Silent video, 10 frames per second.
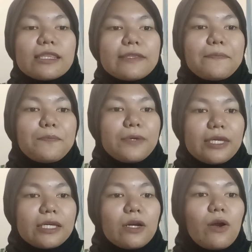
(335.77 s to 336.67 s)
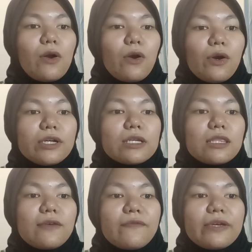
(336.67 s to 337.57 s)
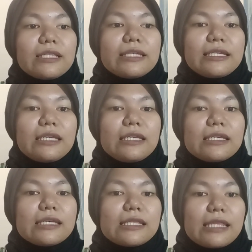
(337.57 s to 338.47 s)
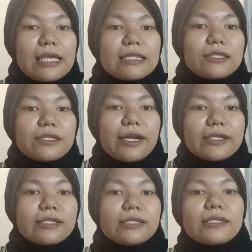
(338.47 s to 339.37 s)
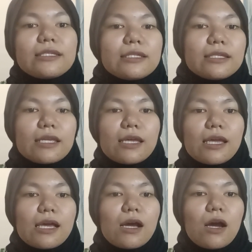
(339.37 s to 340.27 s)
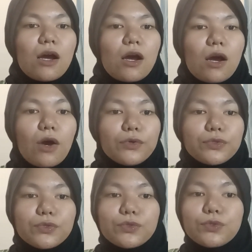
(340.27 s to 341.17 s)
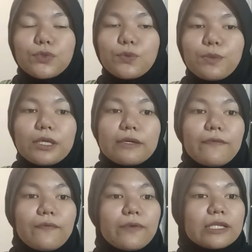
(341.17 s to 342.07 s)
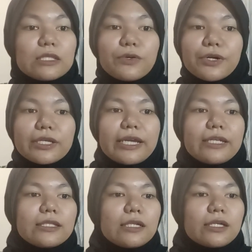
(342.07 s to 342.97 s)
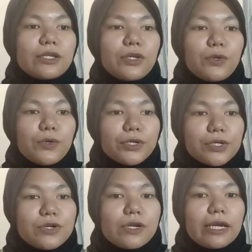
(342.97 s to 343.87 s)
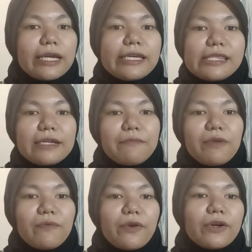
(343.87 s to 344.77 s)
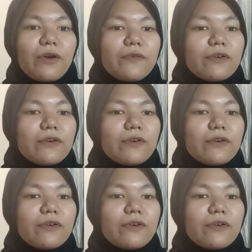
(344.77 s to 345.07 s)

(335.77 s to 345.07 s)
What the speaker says: The peak or the valley that turns out to be a failure can occur either before